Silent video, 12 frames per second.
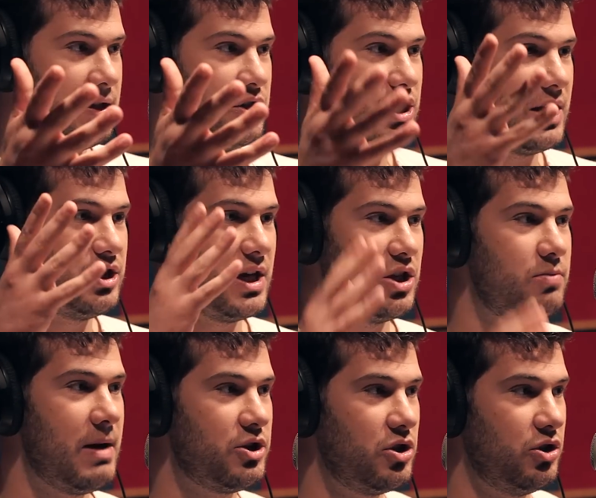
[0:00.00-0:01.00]
JJ, you
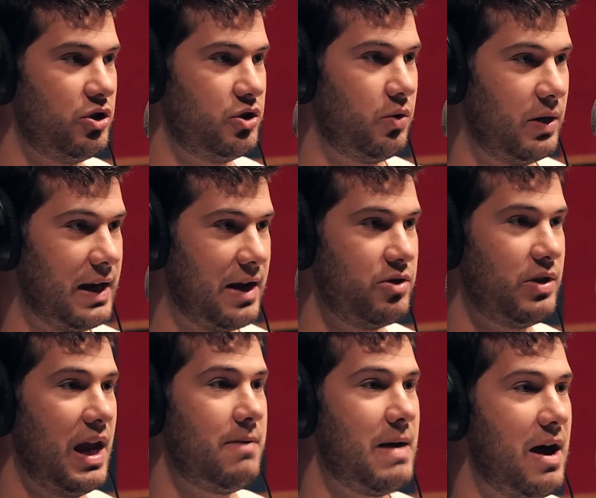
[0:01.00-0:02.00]
mentioned your story, how you
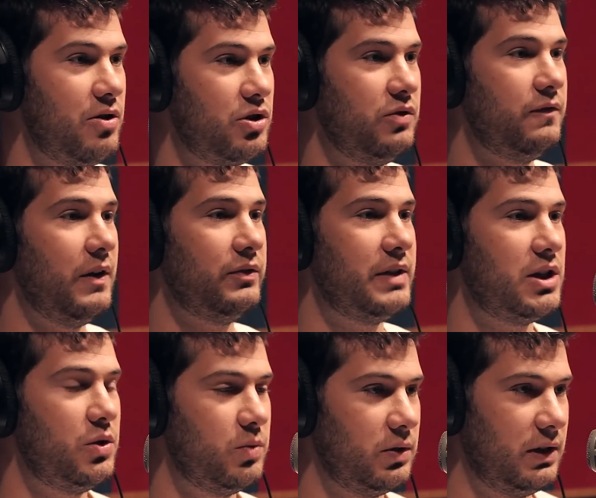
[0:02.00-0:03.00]
came out, you felt
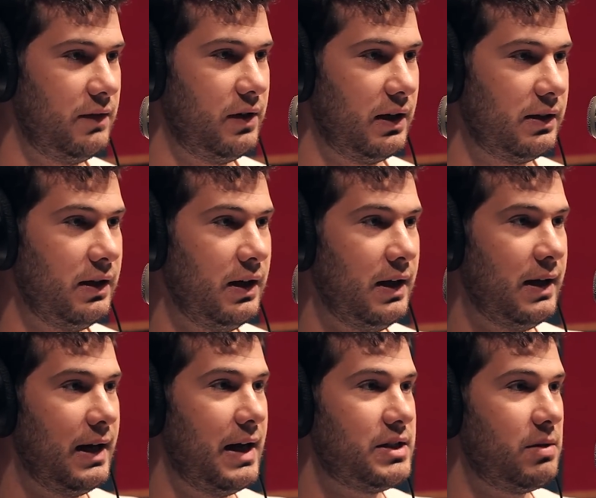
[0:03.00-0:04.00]
that you were living
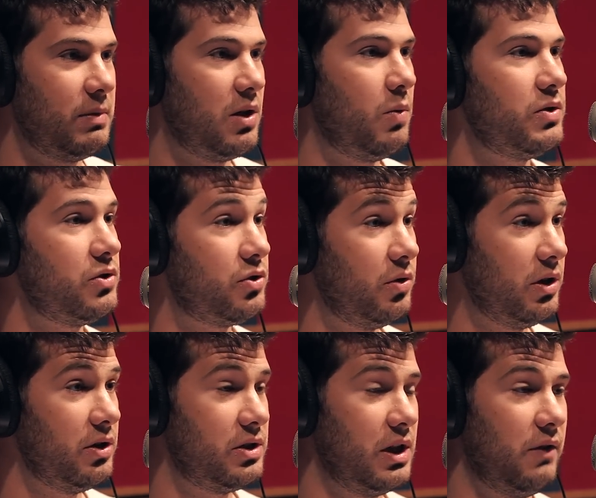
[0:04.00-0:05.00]
something that wasn't true to
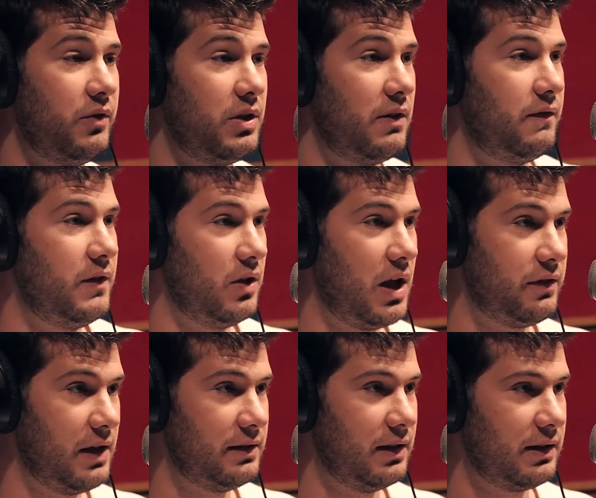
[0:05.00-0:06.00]
yourself, you didn't feel
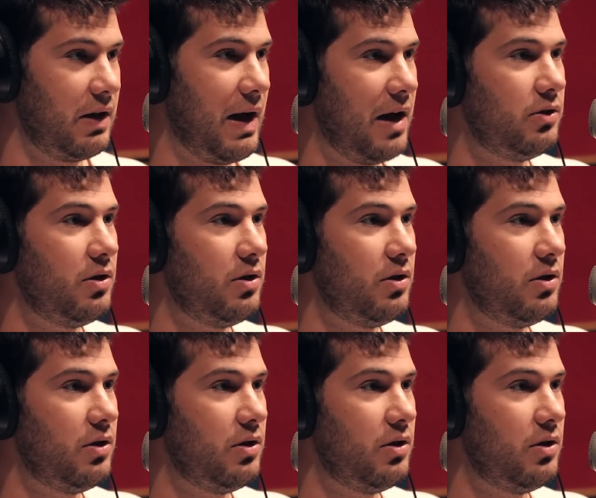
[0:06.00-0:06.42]
authentic. Now, how